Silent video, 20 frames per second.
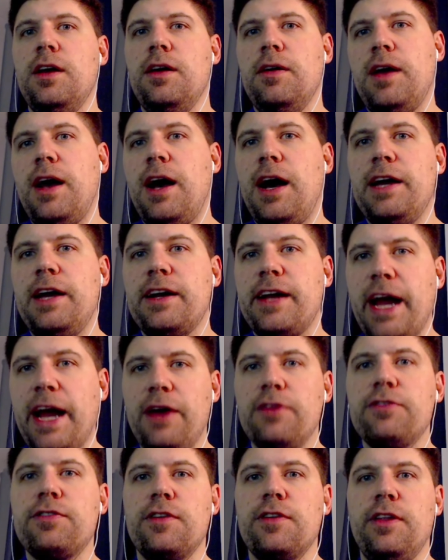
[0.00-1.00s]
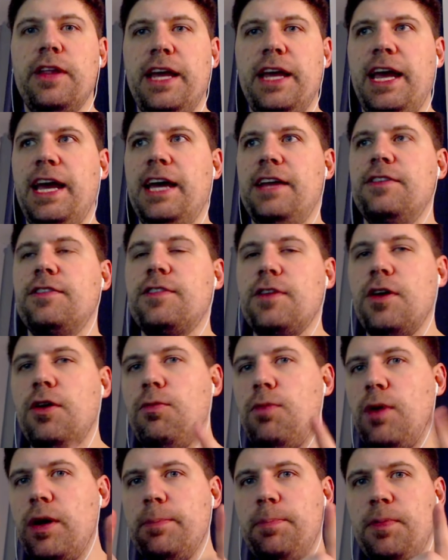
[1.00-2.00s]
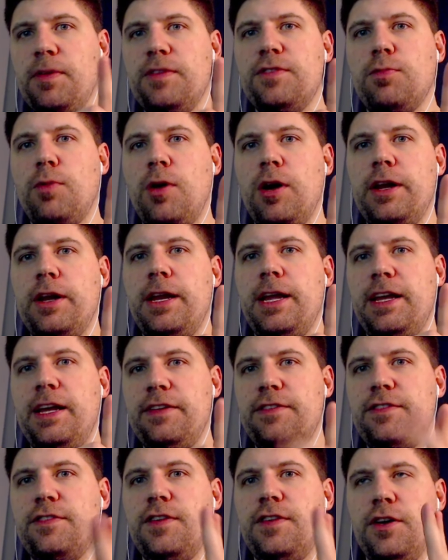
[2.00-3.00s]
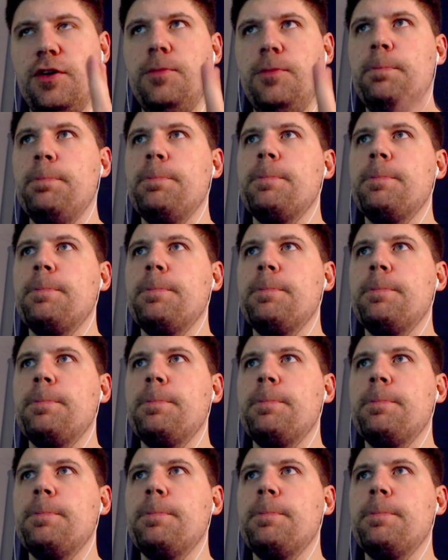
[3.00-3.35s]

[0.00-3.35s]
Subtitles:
on a console. And so 1 + 1 is 2.